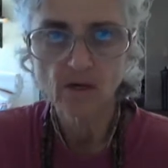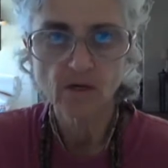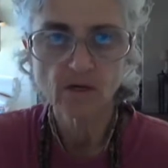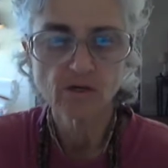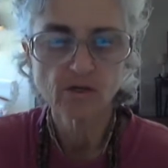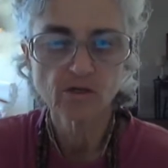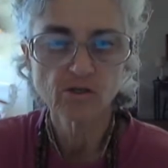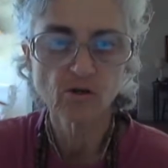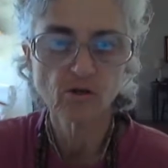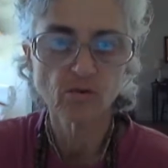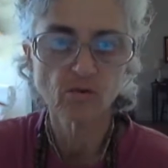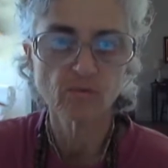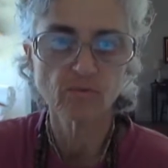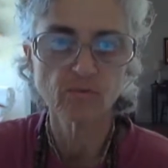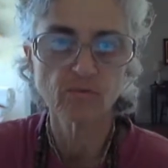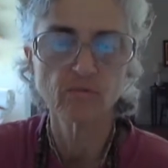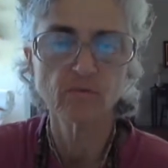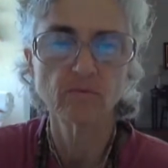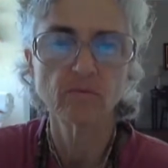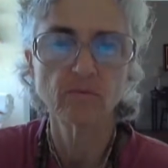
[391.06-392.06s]
So
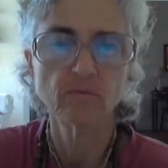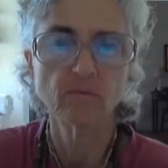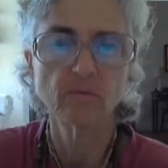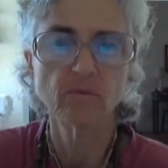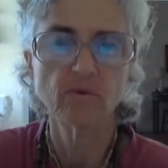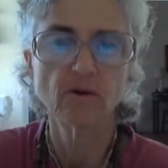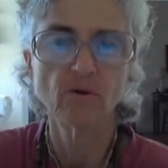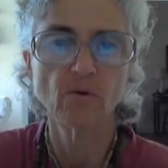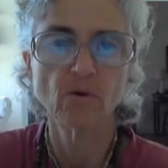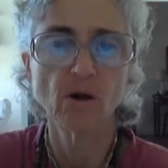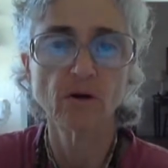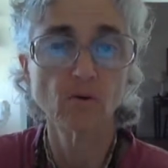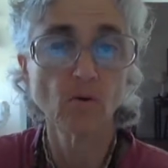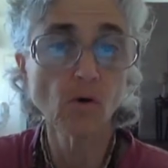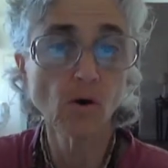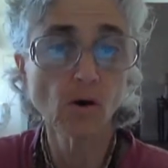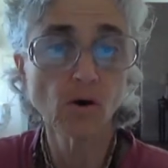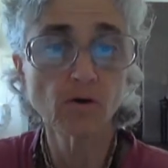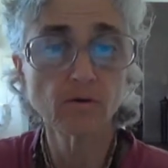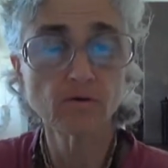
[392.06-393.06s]
there are
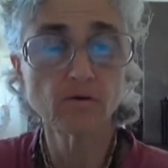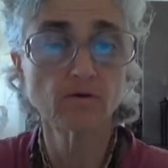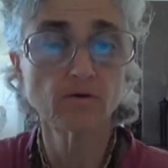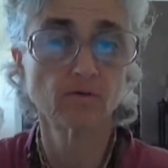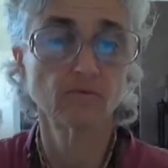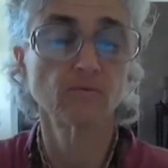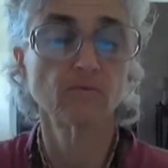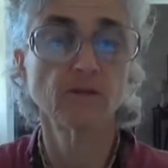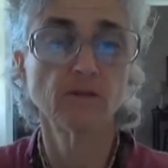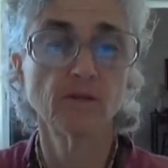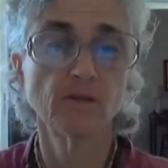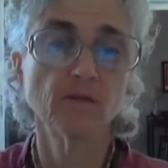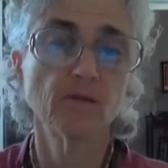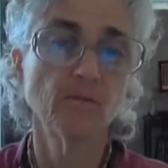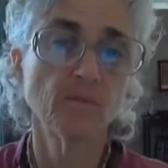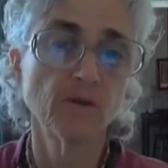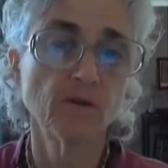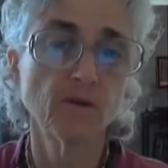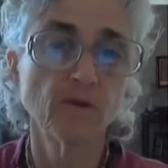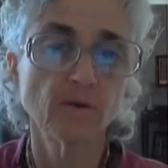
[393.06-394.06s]
laws within the
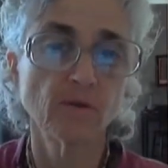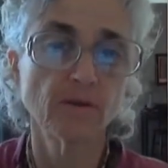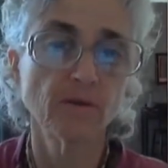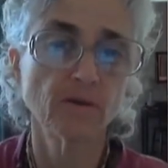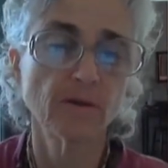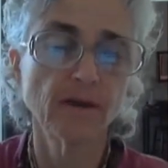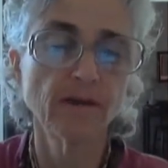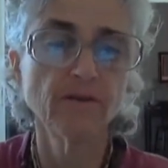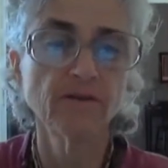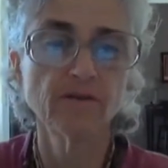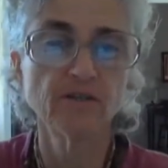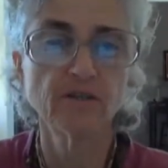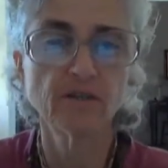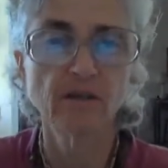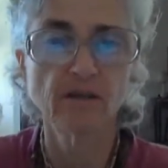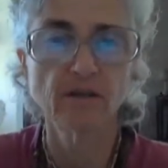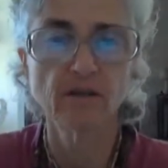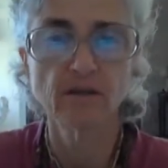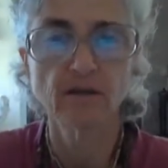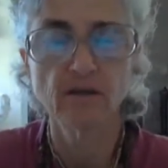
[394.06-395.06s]
material energy,
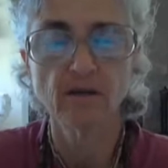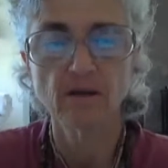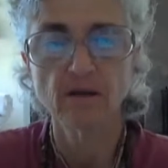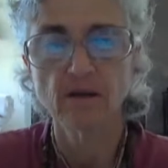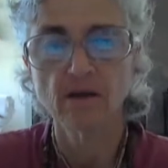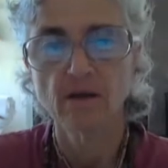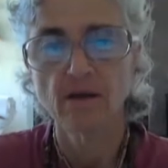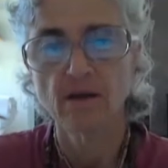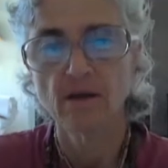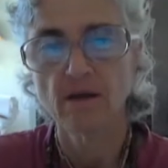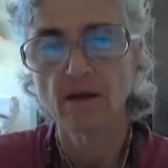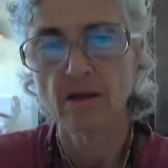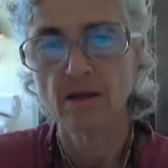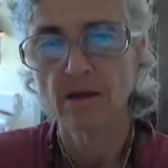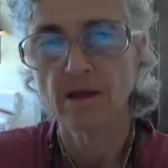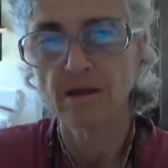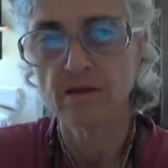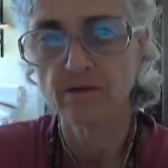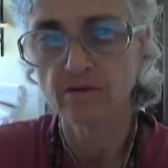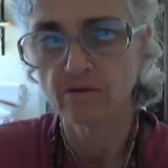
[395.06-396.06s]

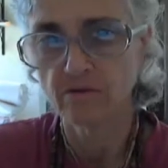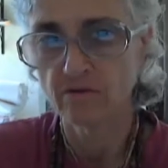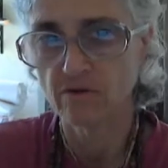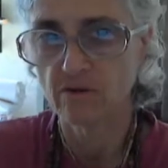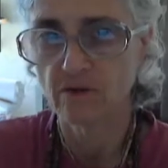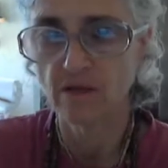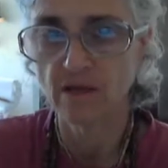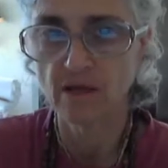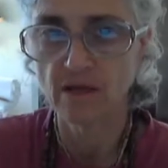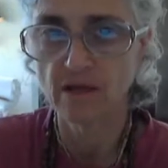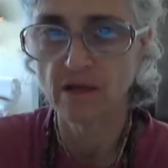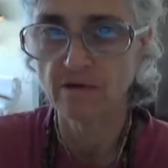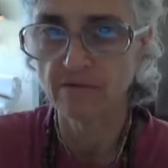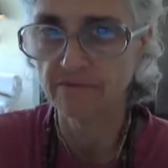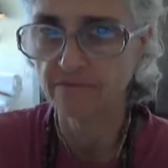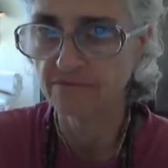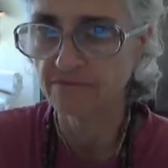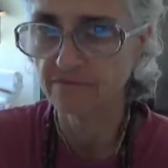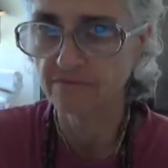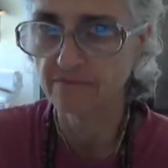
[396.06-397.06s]
and
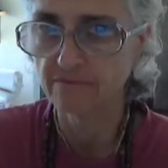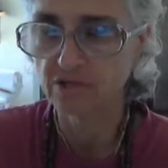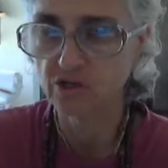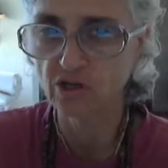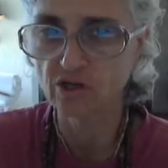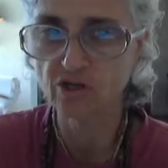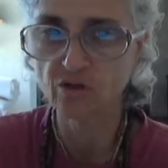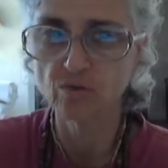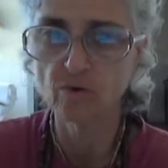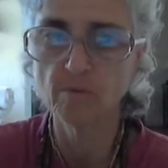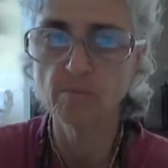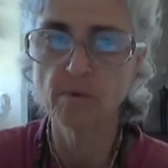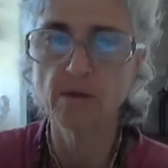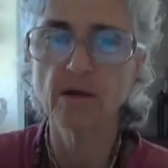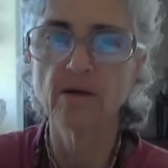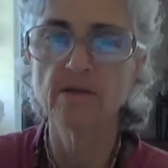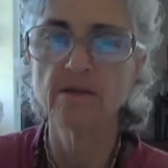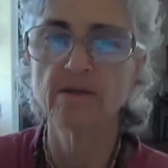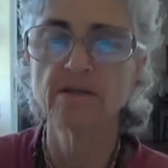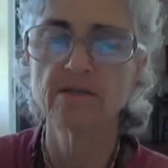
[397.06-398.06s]
if such a
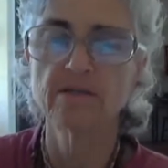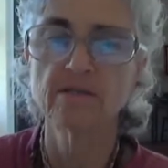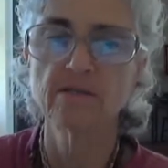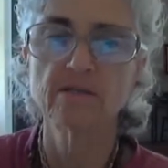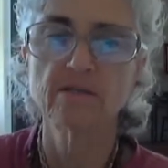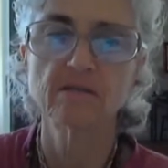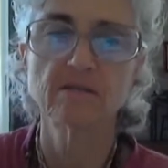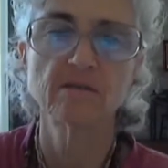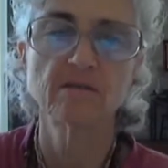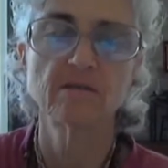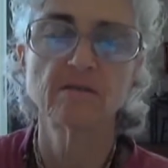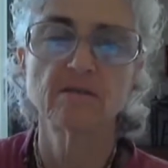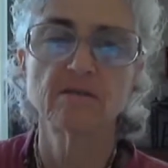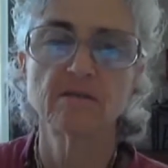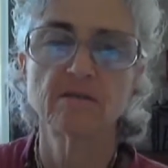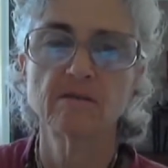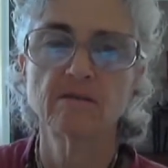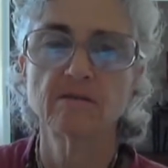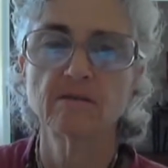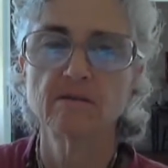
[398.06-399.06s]
rebellious
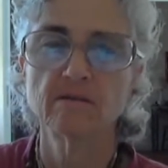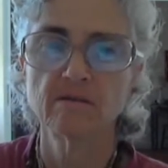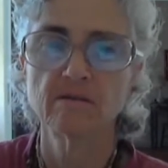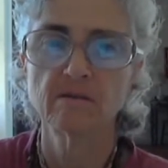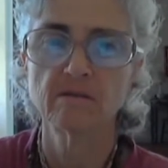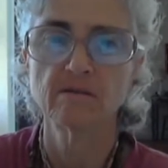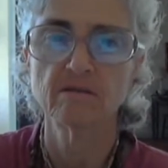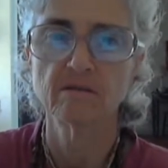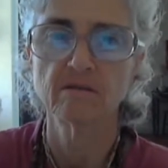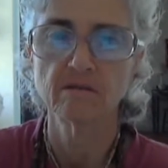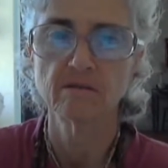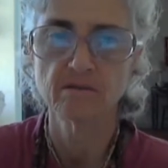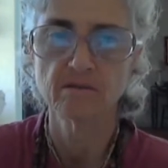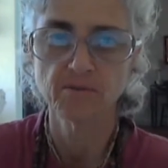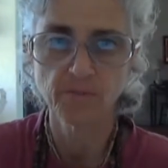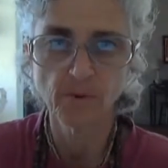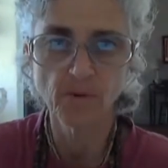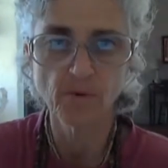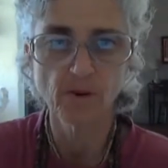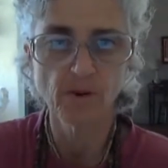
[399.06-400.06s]

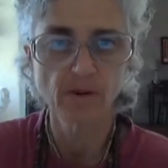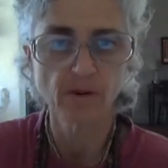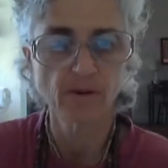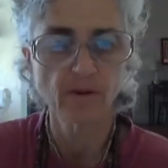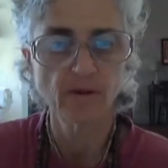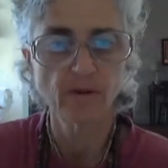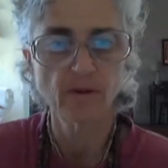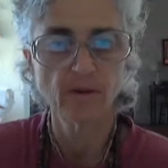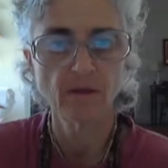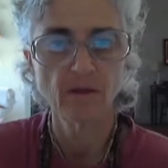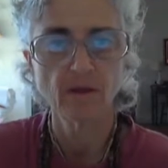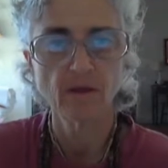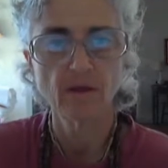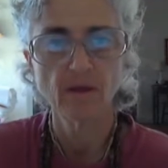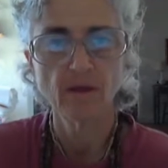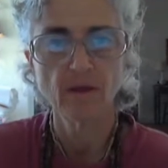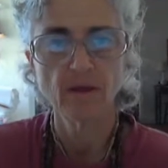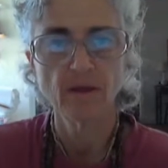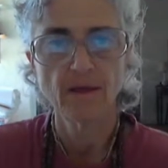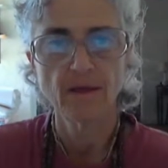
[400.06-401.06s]
spirit
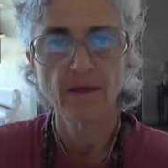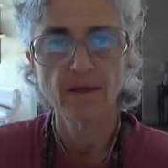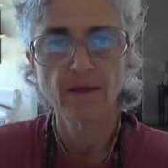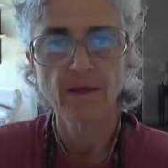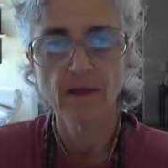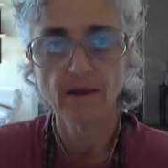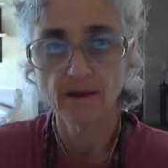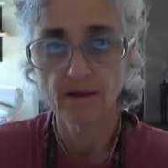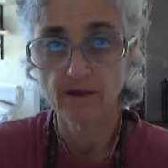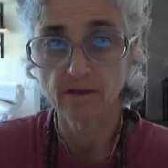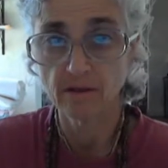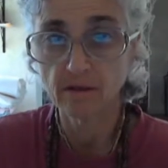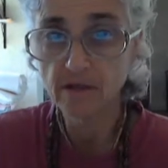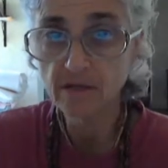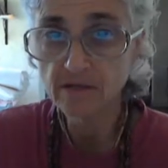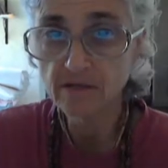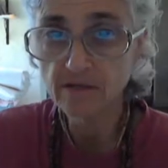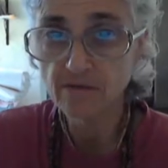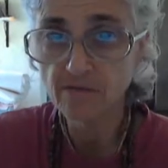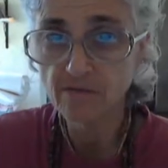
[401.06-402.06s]
can at
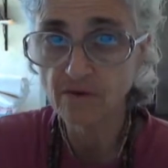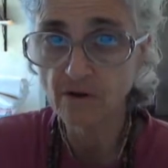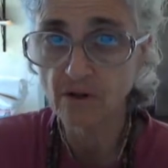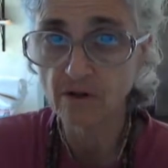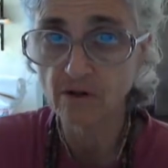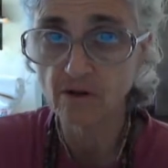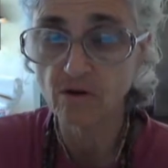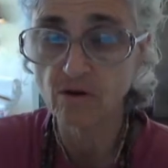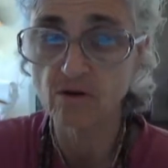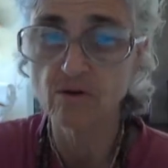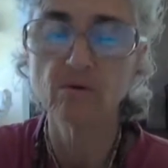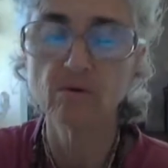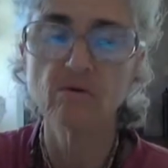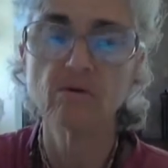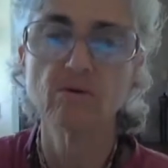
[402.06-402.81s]
least follow